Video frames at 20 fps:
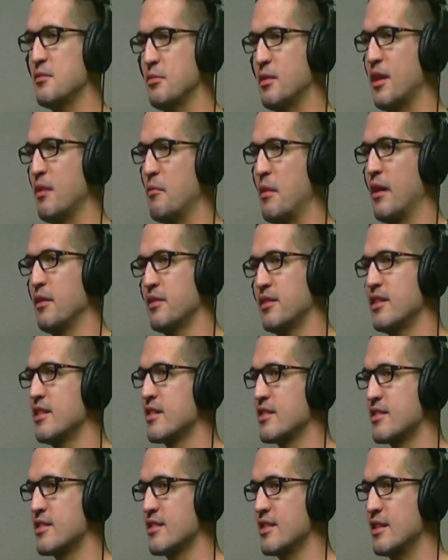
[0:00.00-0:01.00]
about
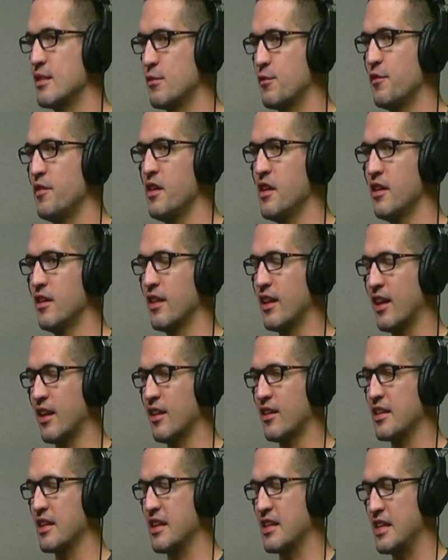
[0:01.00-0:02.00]
this is fun?
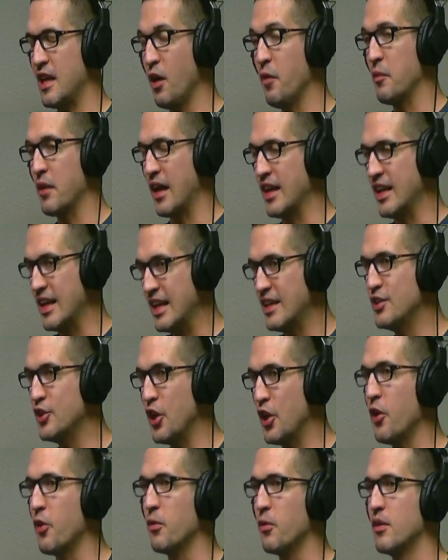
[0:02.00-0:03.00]
Like, tell me. I need to
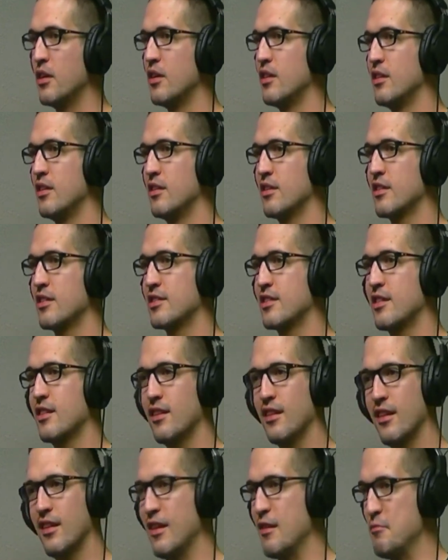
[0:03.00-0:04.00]
know, because
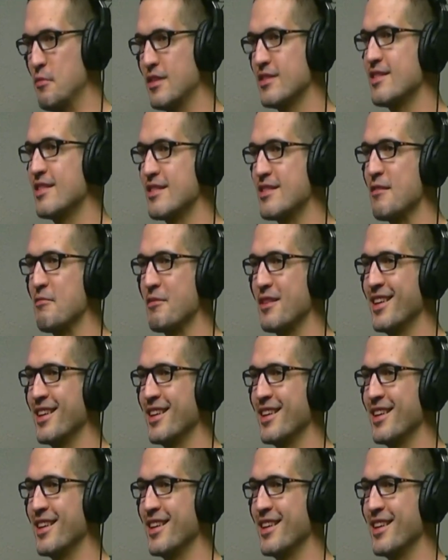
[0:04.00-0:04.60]
clearly I'm missing something."